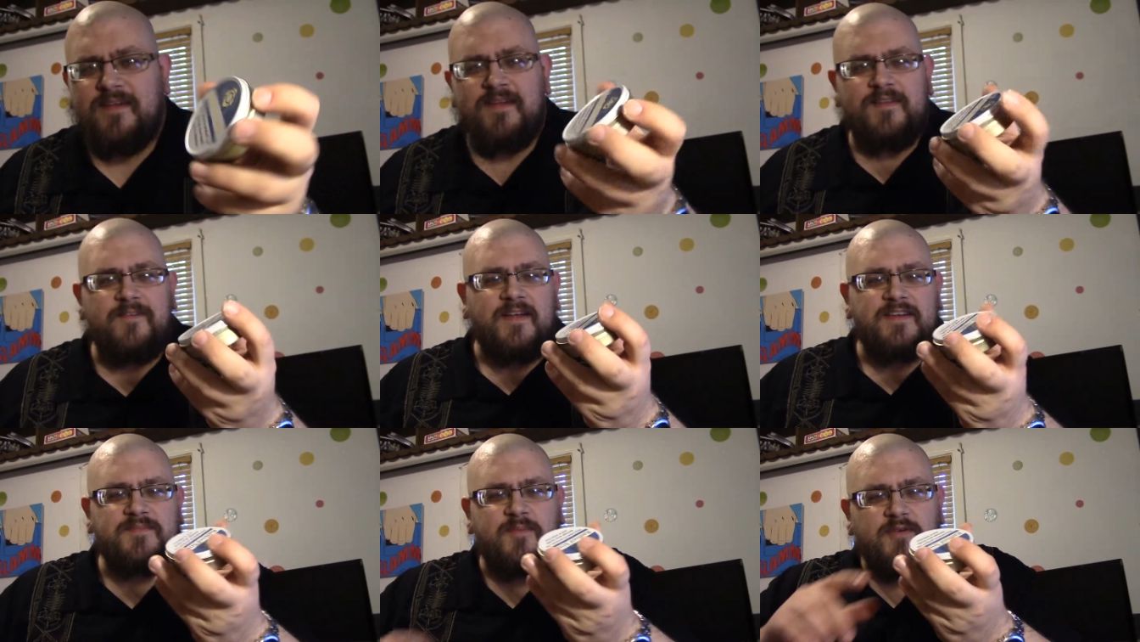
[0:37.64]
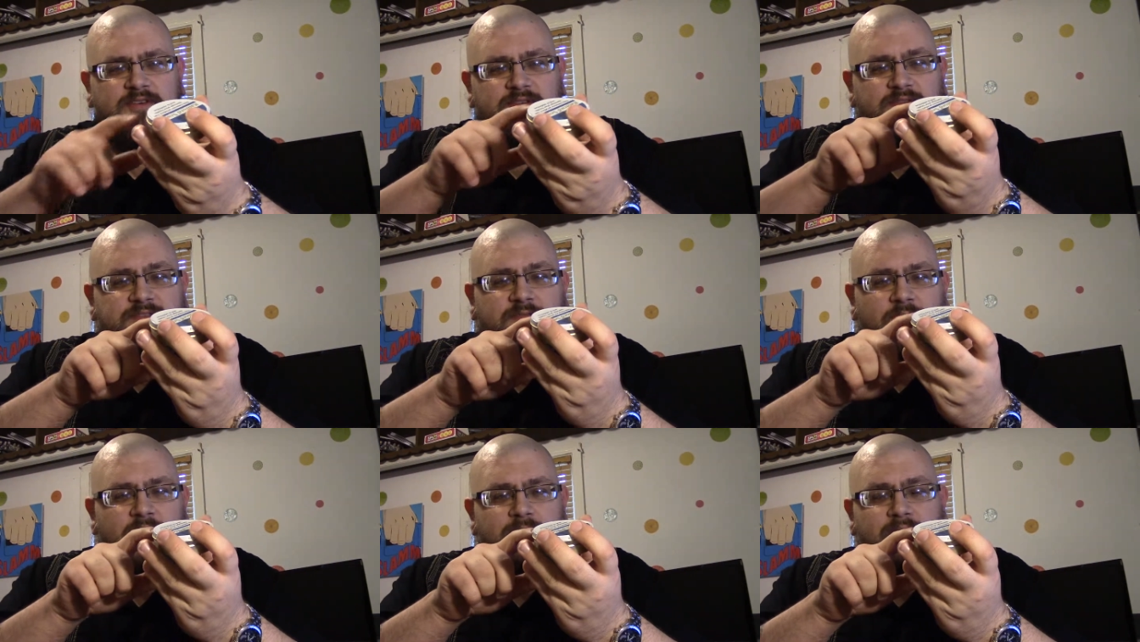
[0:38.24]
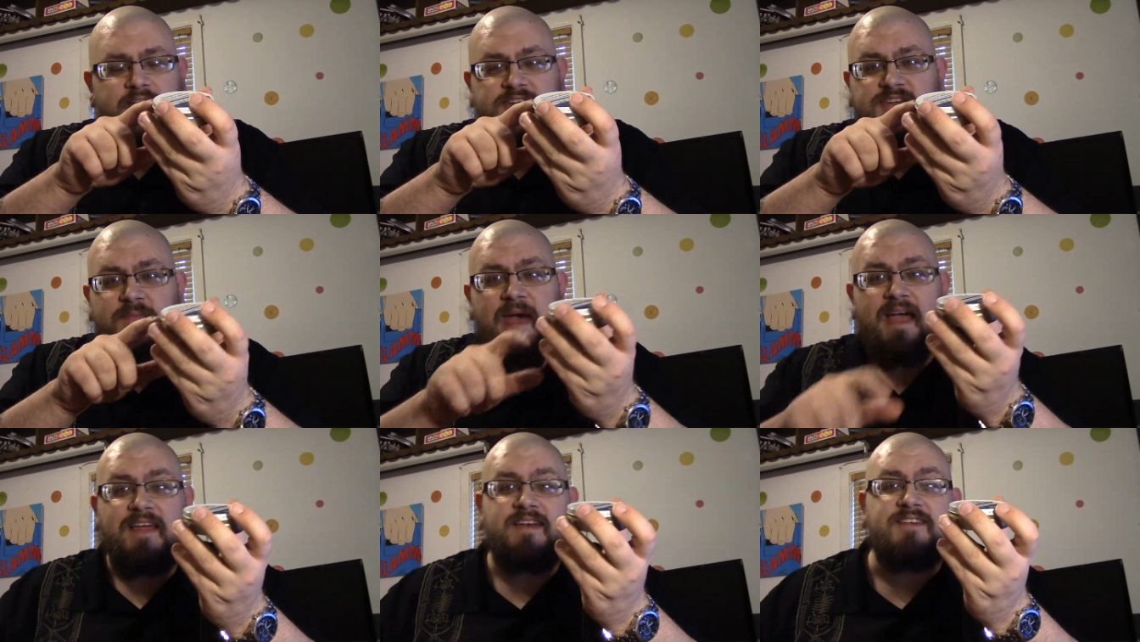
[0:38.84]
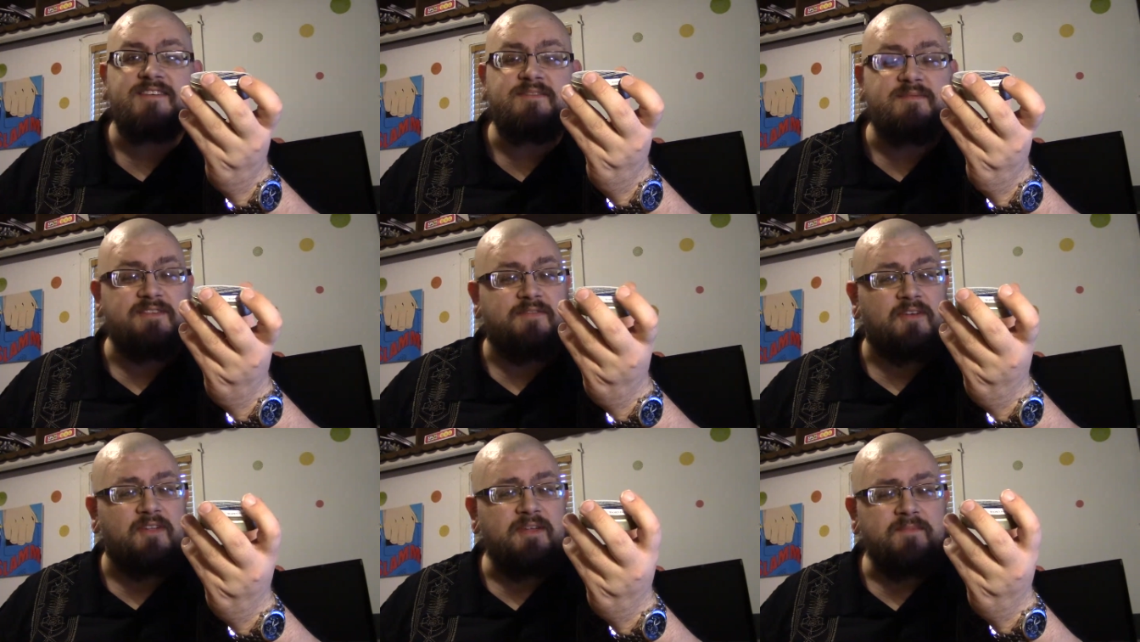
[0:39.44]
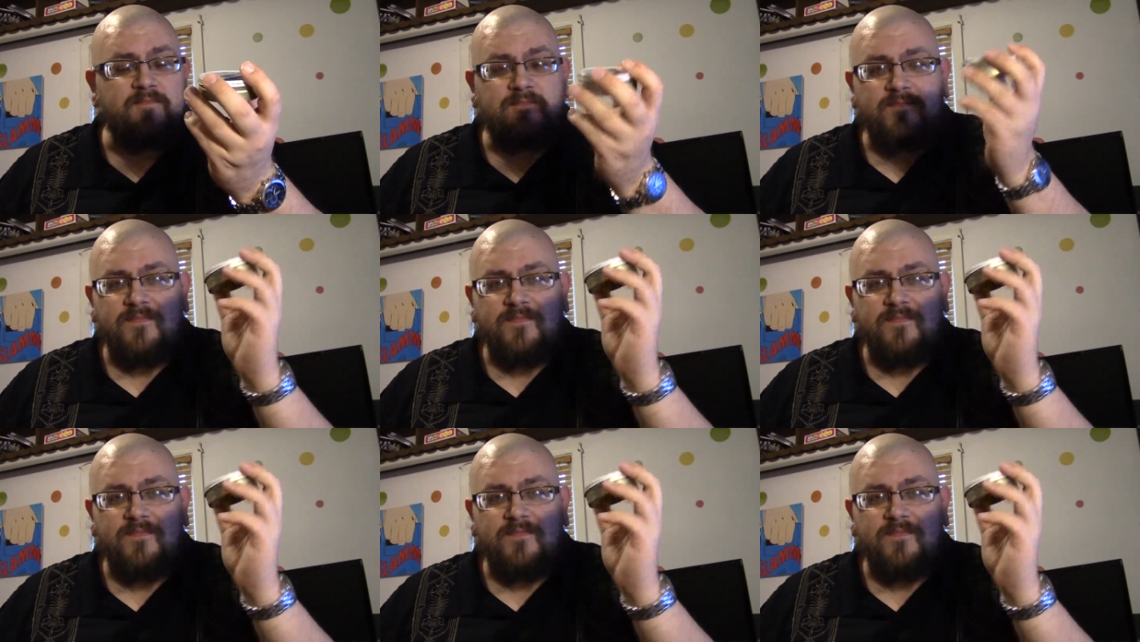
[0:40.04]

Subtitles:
In fact, it's produced for a British tobacconist specifically.